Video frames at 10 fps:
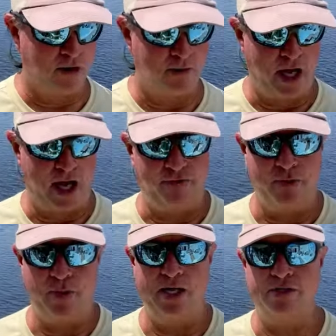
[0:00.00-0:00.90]
them, I have
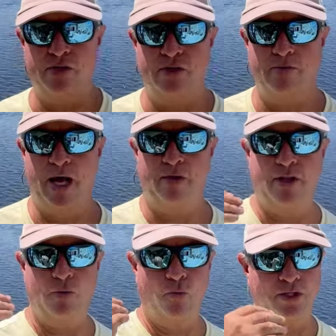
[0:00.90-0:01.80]
to pay a certain amount.
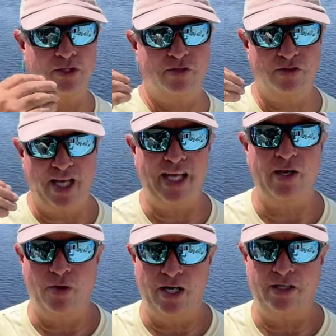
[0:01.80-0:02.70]
And then once they
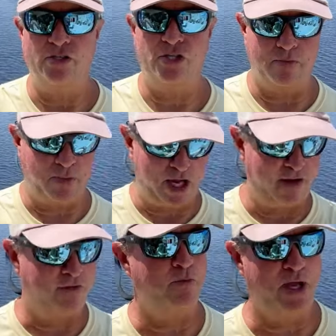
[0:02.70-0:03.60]
get ready to ship, I
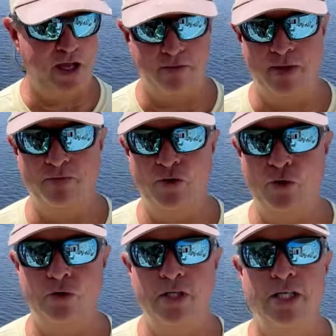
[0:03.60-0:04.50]
have to pay them in
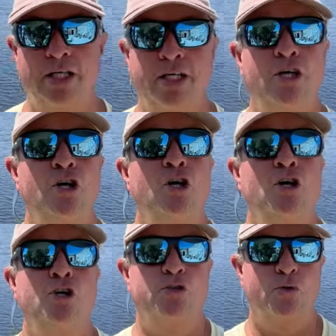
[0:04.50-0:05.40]
full.
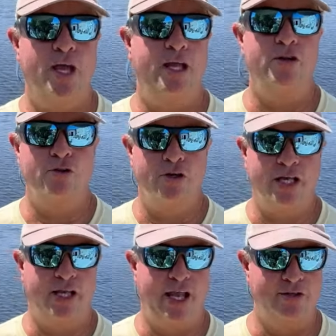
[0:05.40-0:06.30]
So then you're
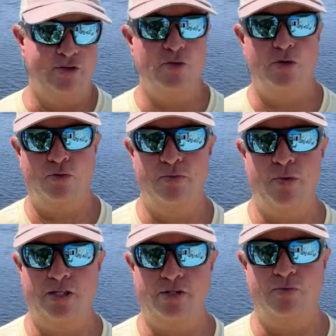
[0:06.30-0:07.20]
looking at 2 to 3
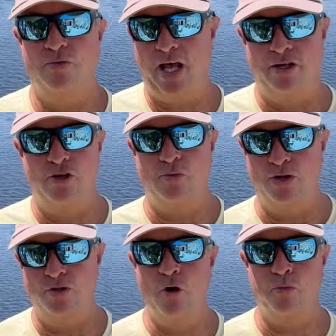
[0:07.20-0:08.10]
months that you're
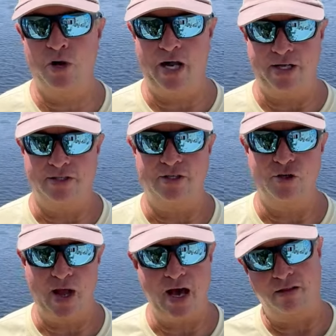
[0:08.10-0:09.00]
with no product and
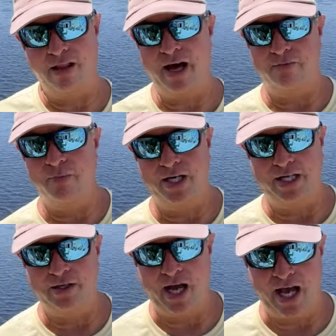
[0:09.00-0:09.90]
you're out a lot of
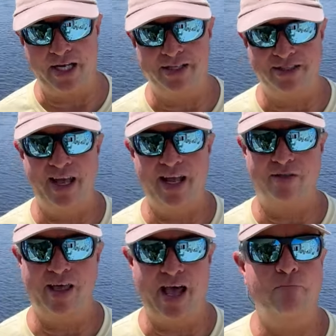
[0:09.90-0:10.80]
money. I can
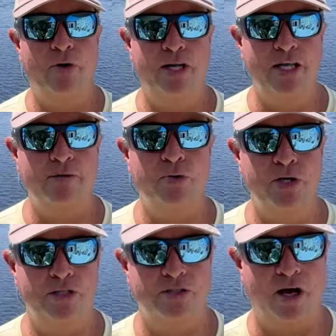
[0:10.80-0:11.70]
take that money and put it